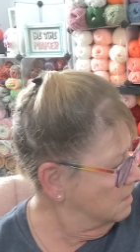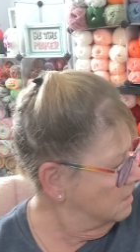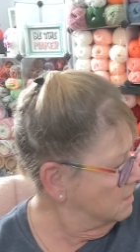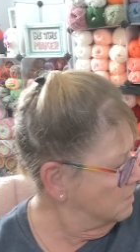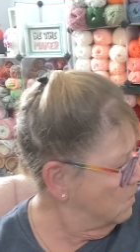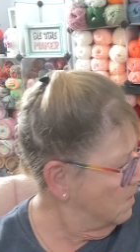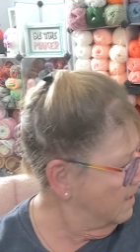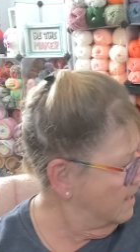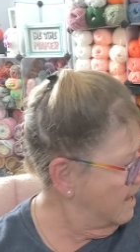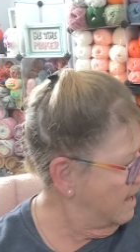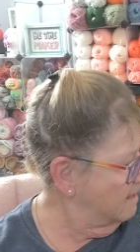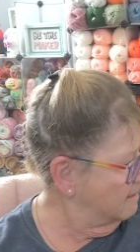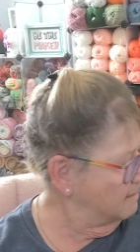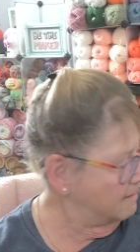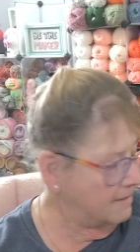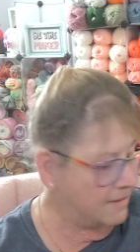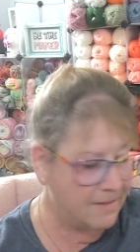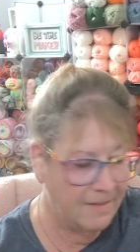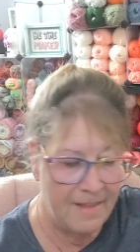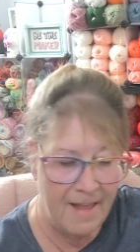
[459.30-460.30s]
So I got
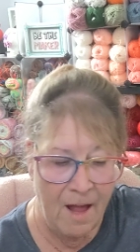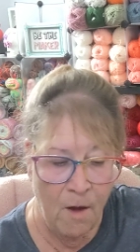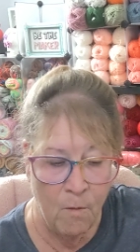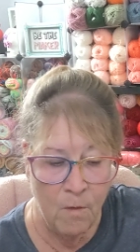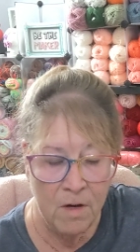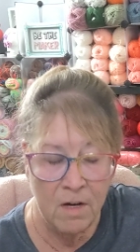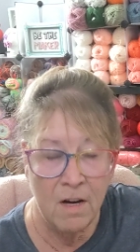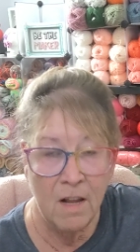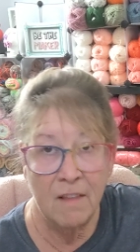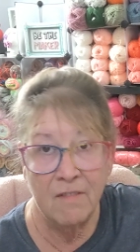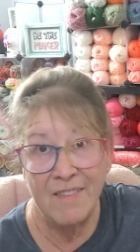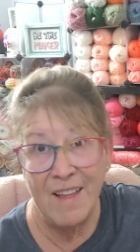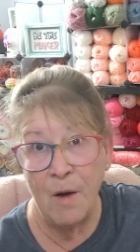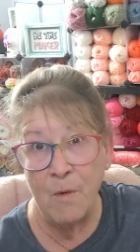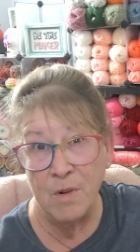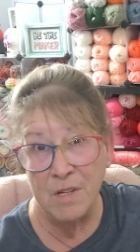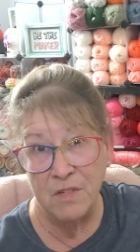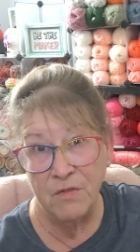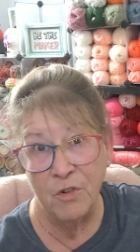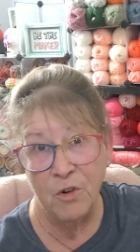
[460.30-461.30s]
that one,
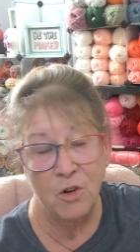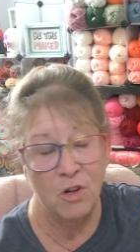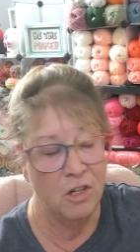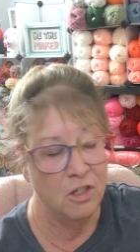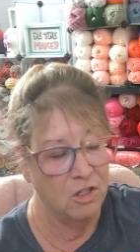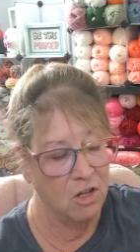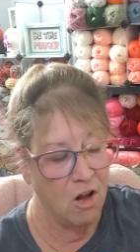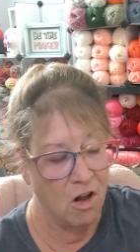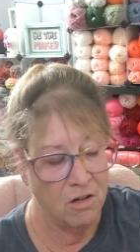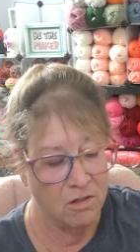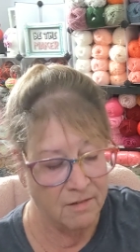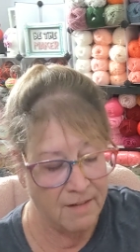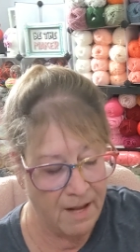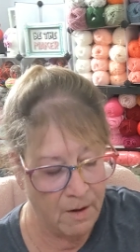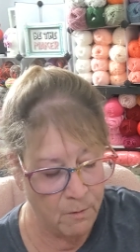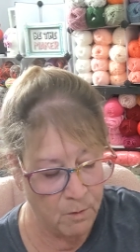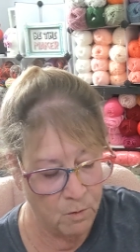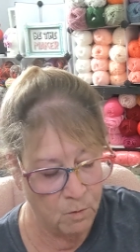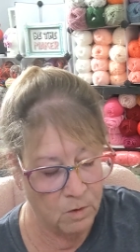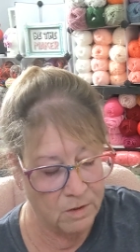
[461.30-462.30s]
that one's for an adult.
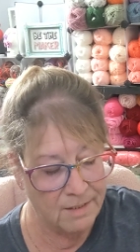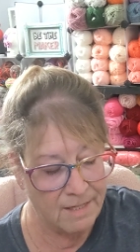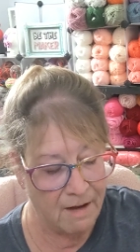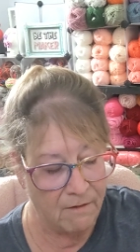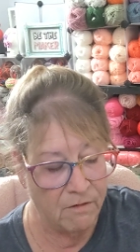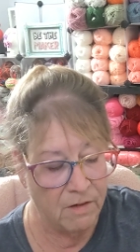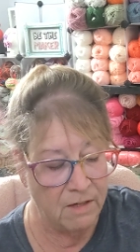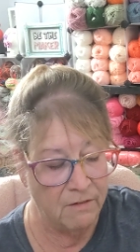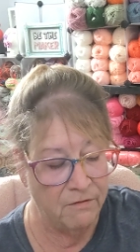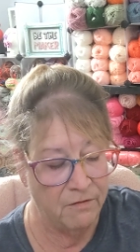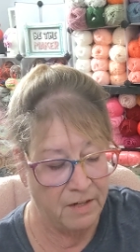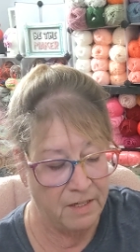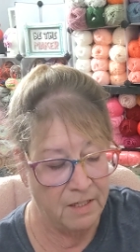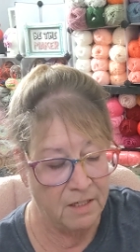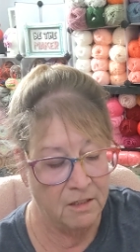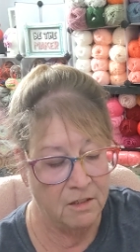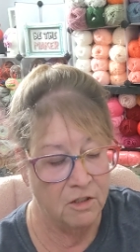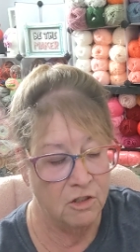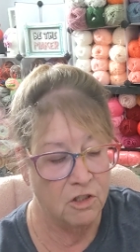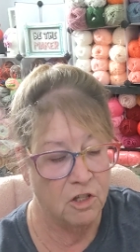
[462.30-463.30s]
That one will definitely fit
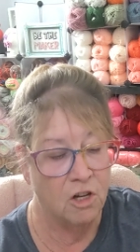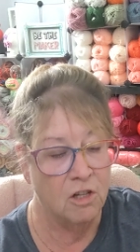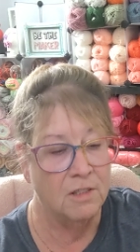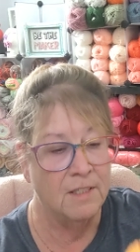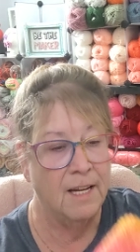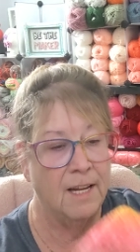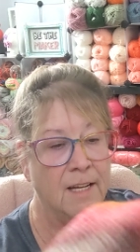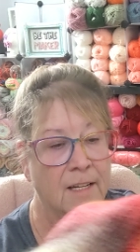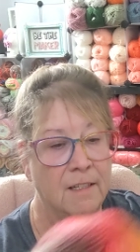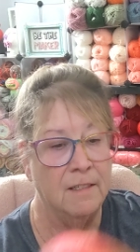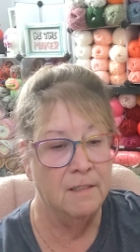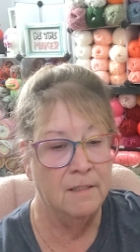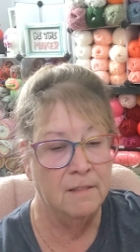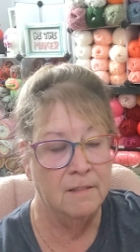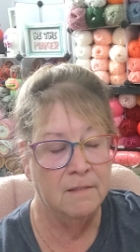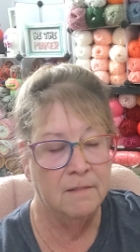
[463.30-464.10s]
an adult head.